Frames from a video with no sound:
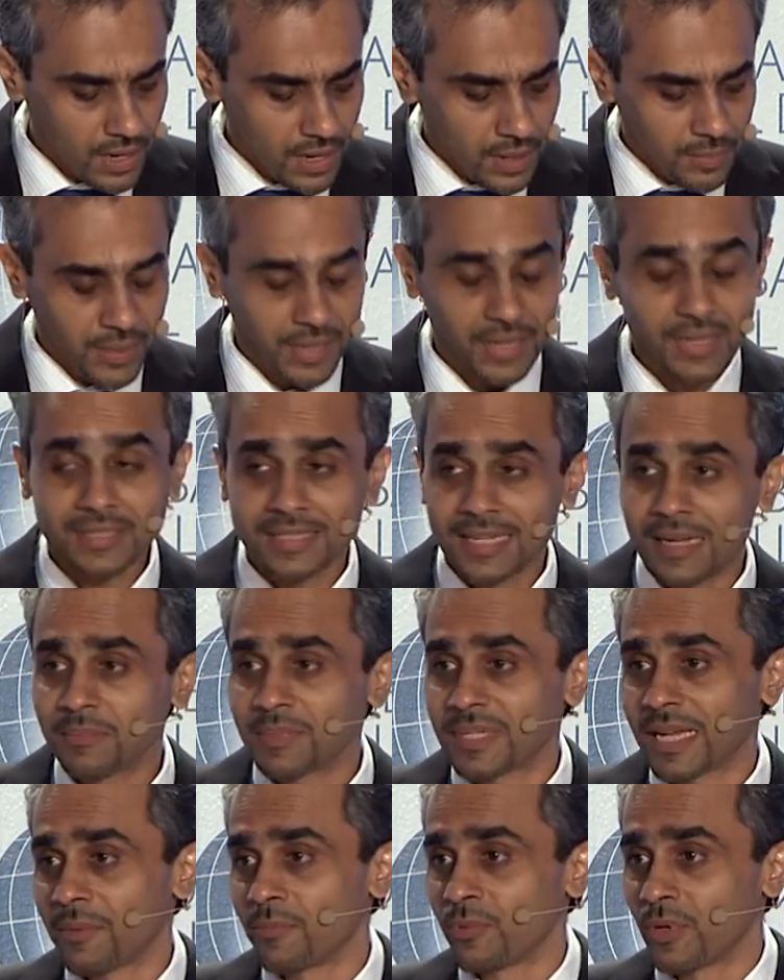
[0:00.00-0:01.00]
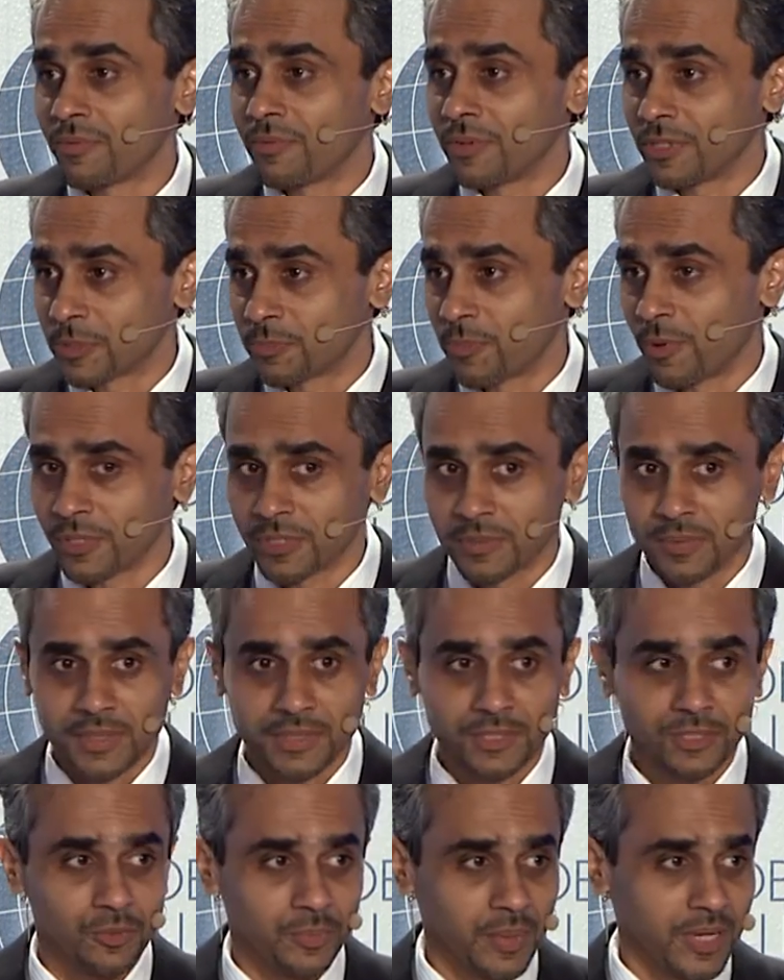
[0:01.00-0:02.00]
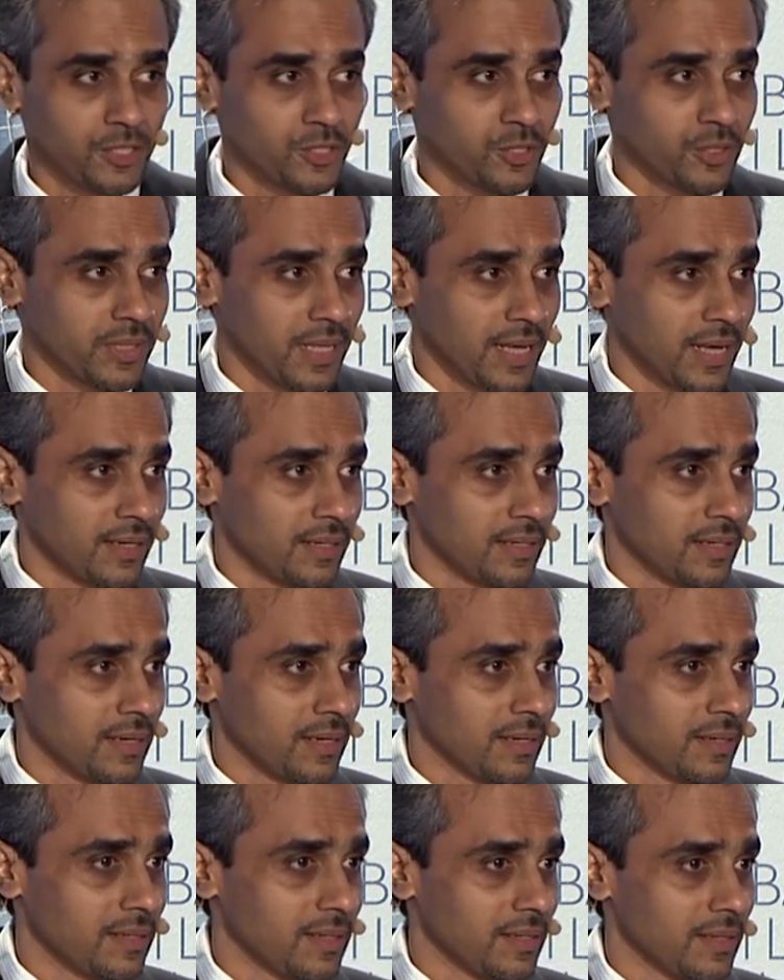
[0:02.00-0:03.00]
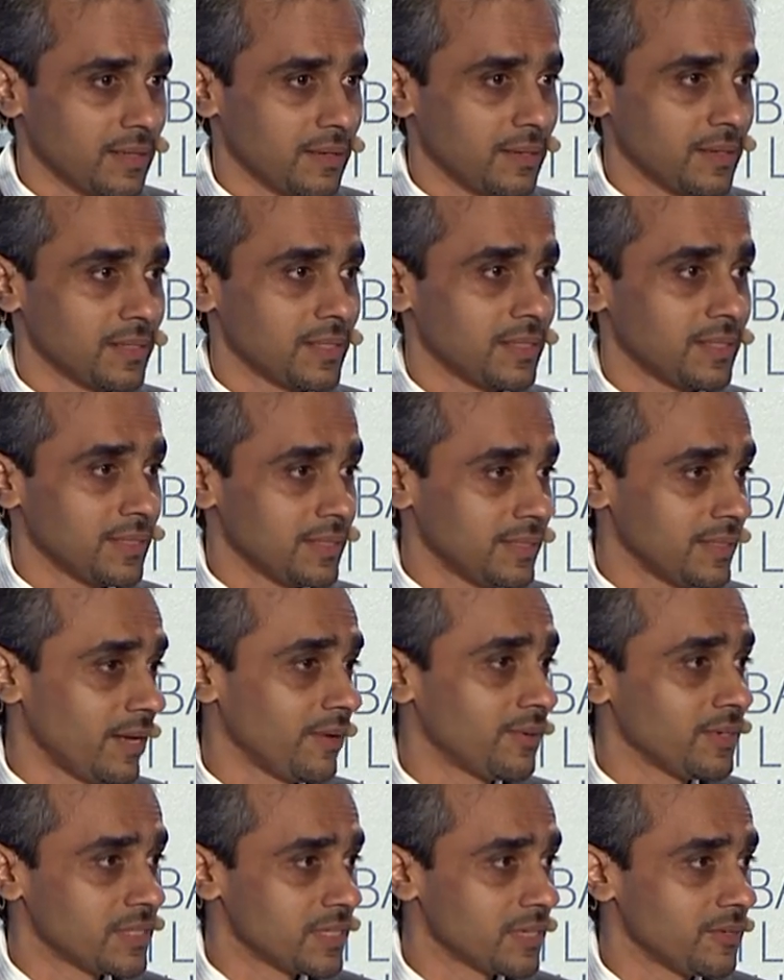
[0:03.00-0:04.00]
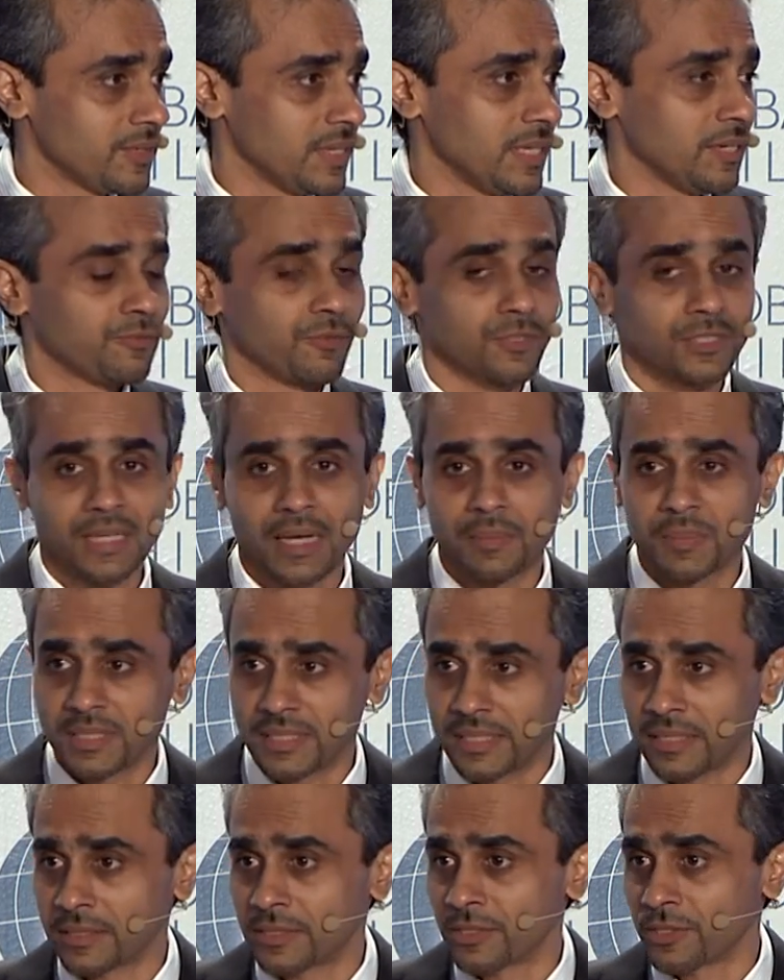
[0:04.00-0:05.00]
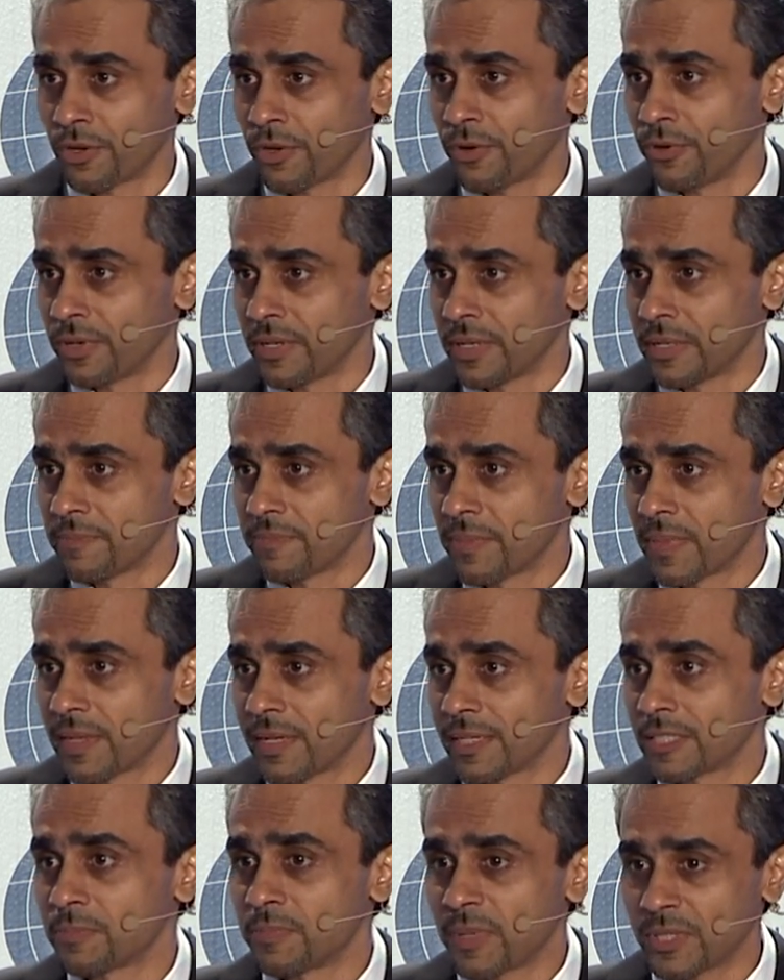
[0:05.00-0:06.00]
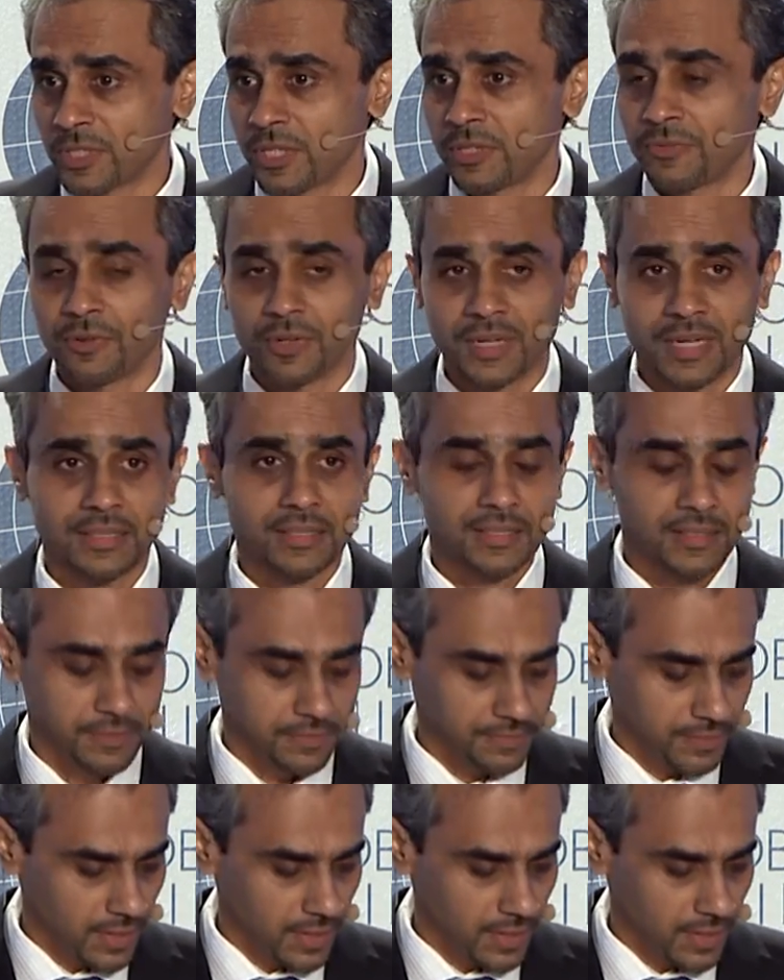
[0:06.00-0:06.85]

But at the same time, we have a responsibility to make sure that there is a need for cybersecurity, especially for kids.